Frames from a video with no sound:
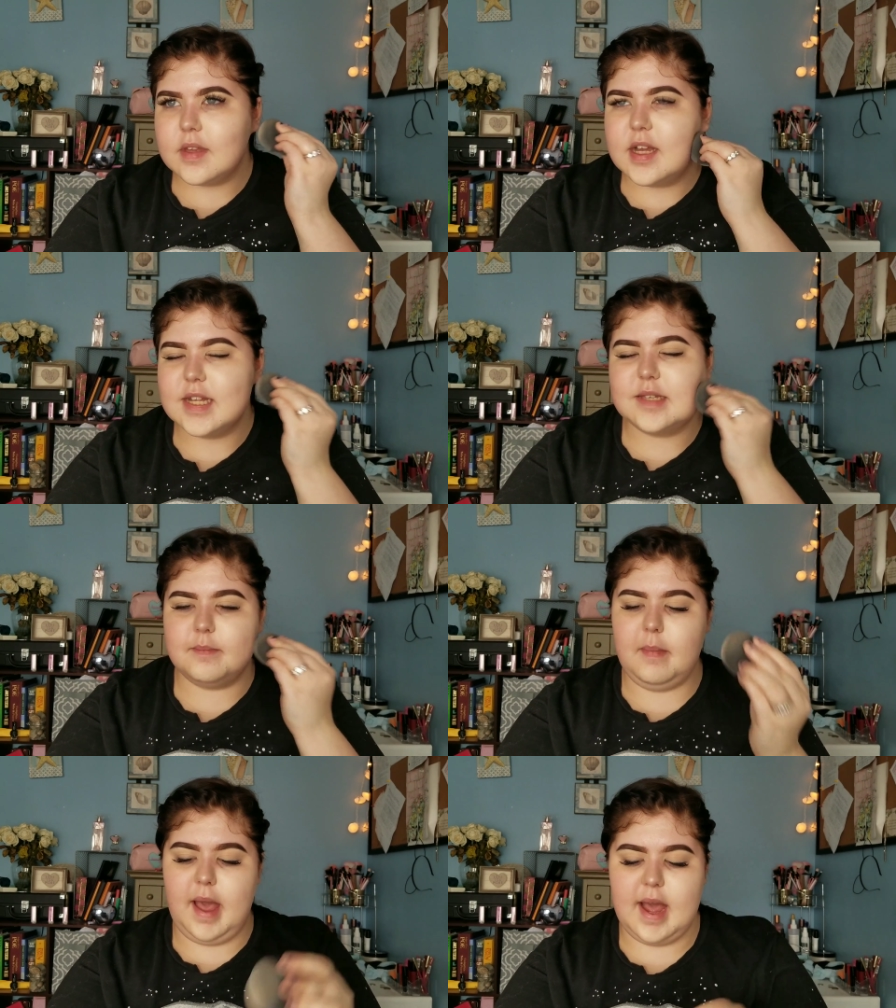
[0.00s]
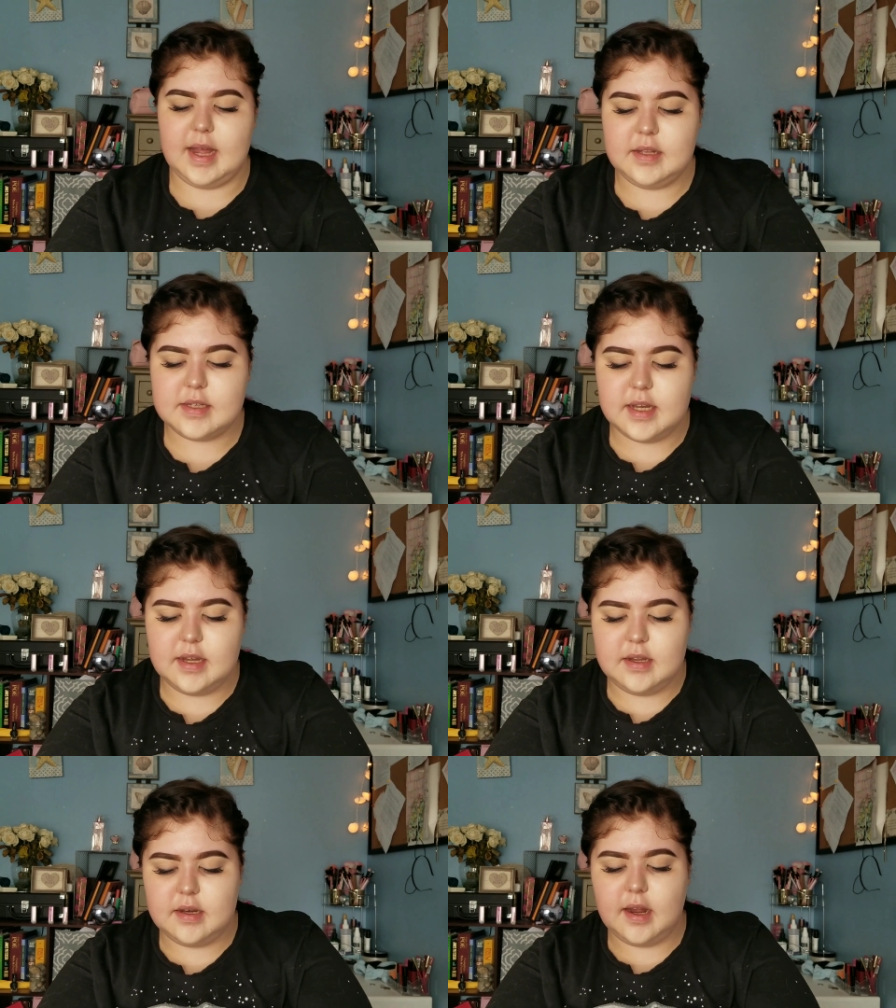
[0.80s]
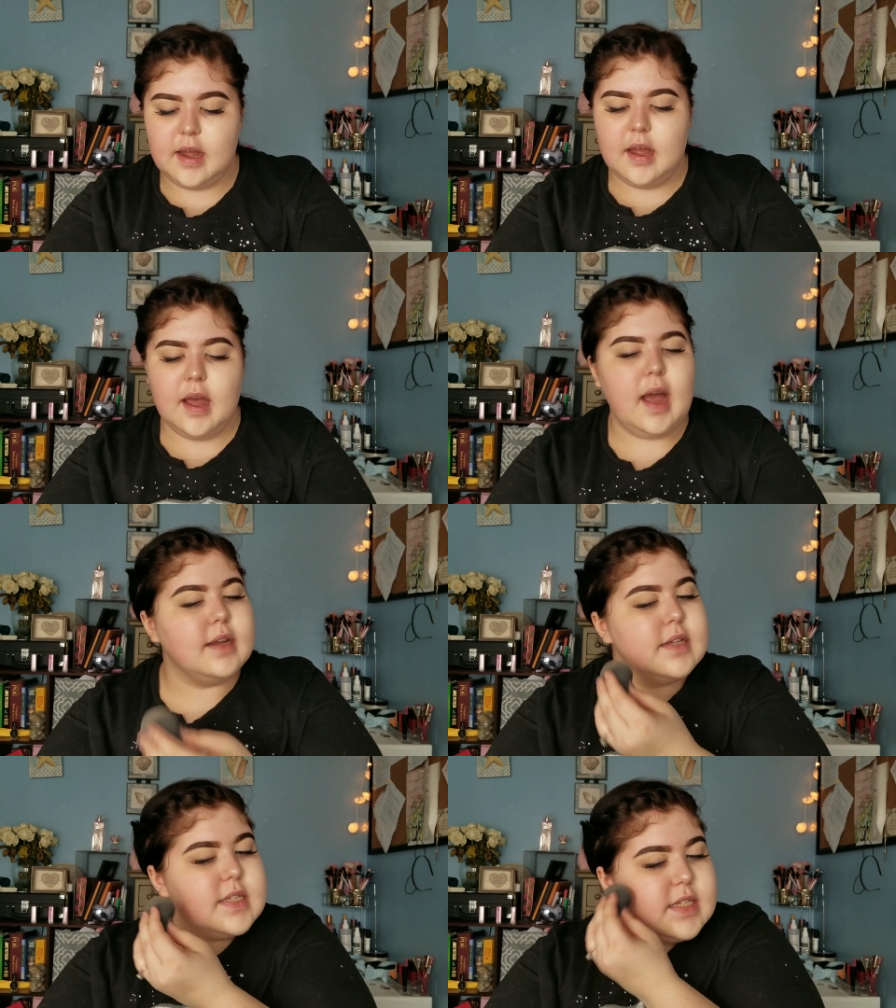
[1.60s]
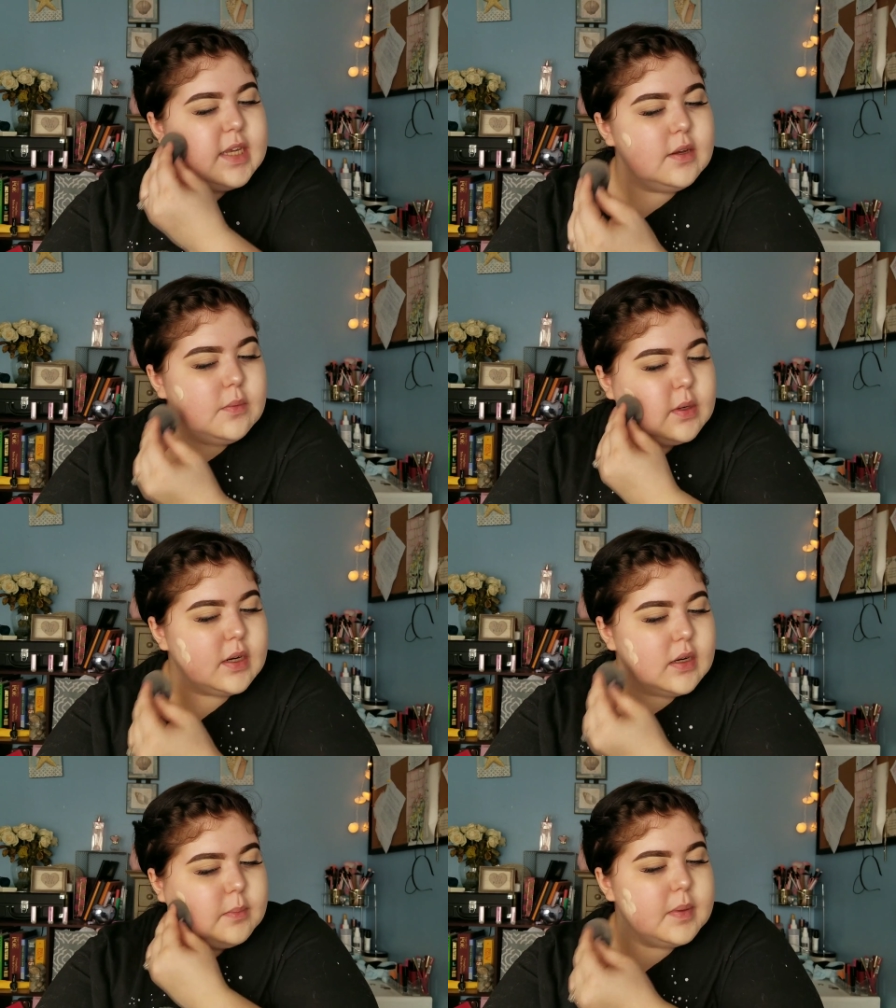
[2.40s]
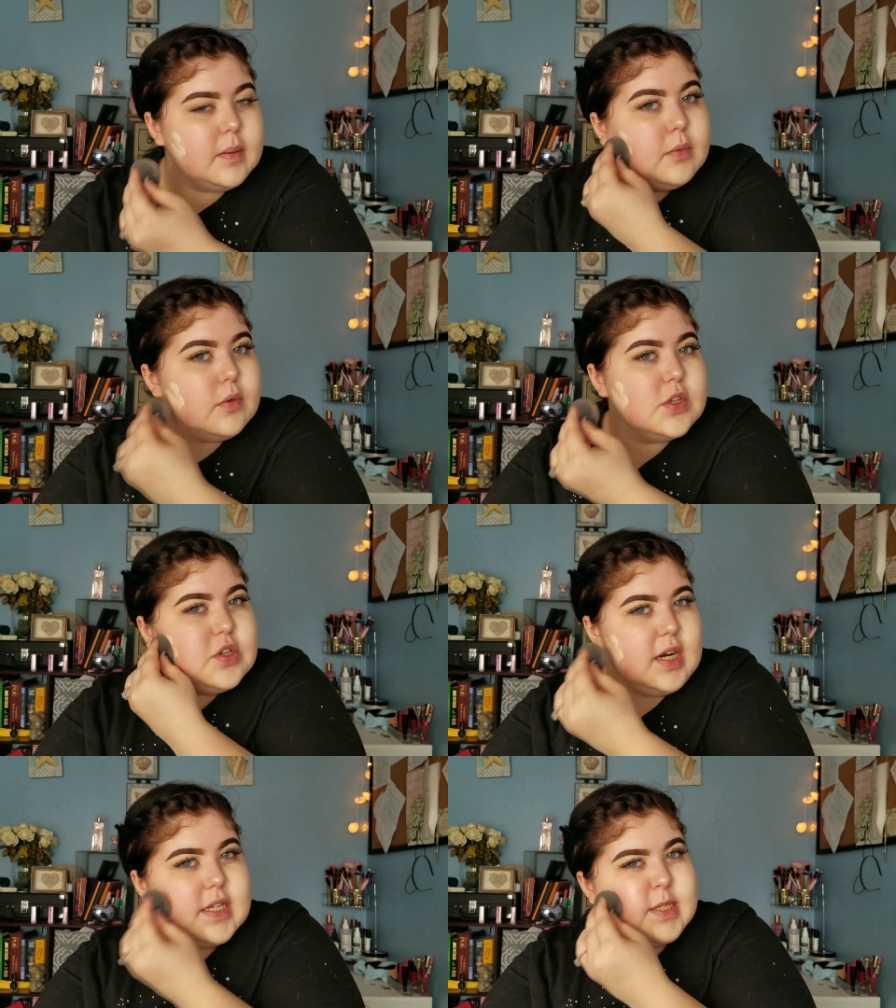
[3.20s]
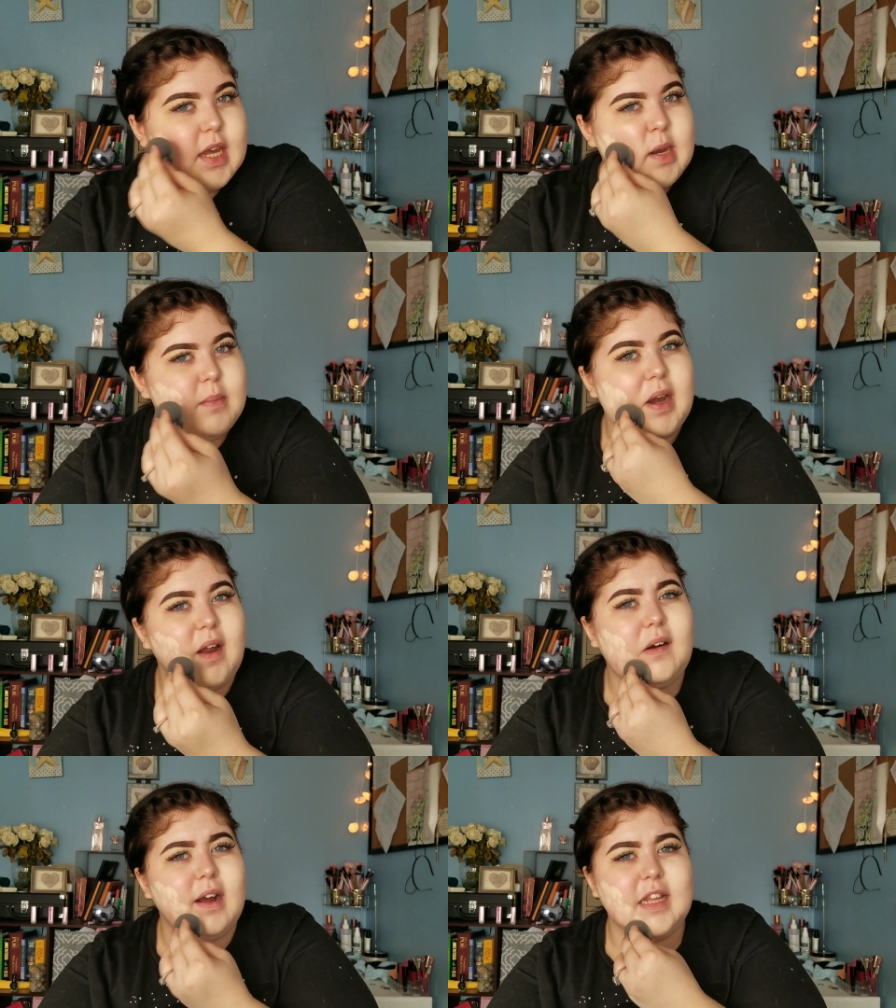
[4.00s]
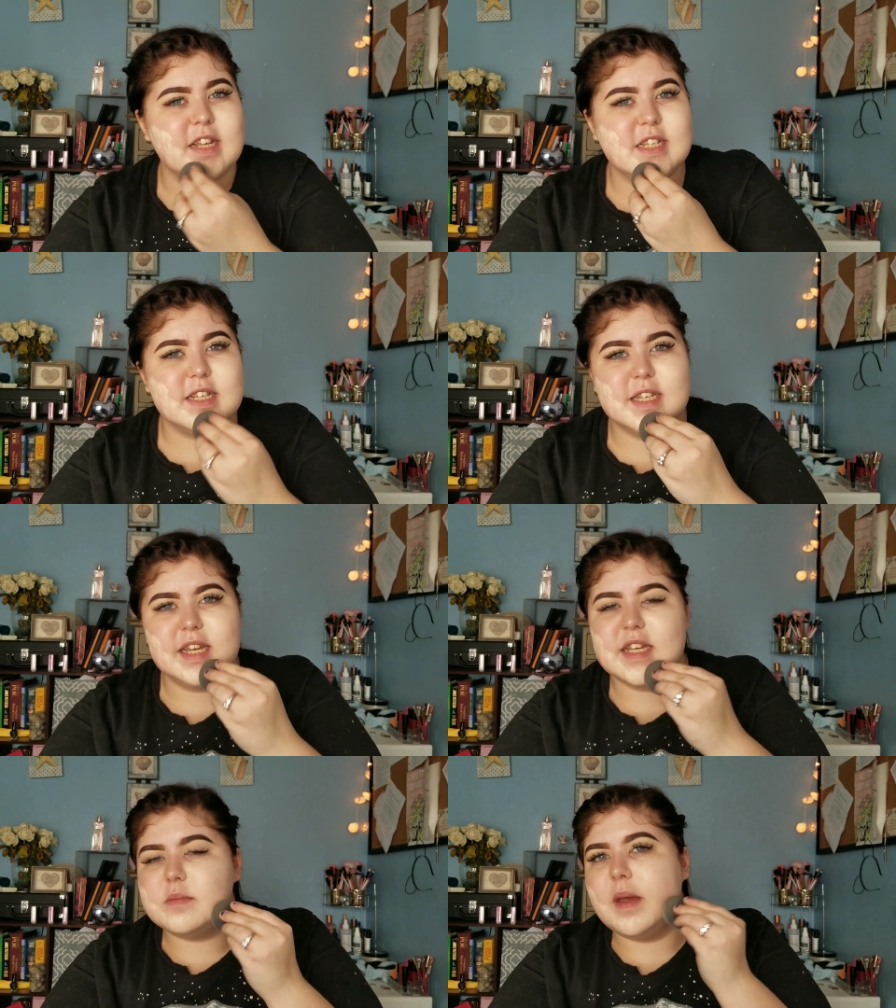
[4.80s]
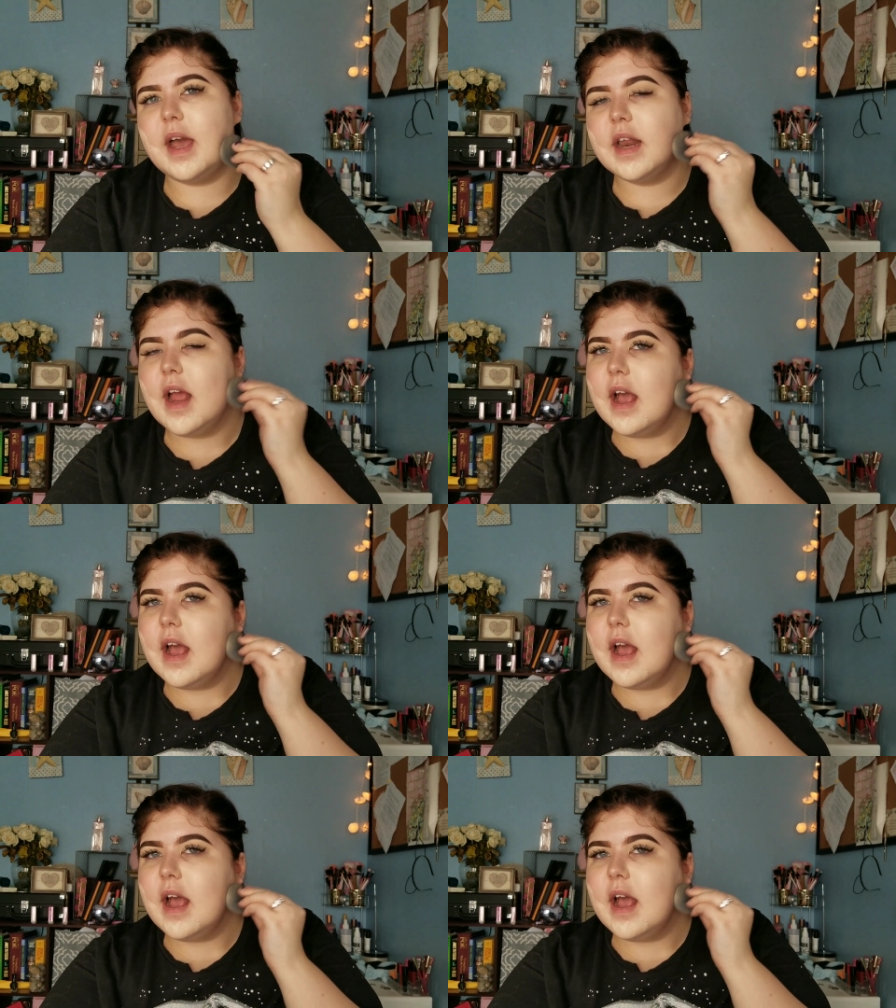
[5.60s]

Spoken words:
it's matte, and I can see where people with dry skin might not like this because it is matte.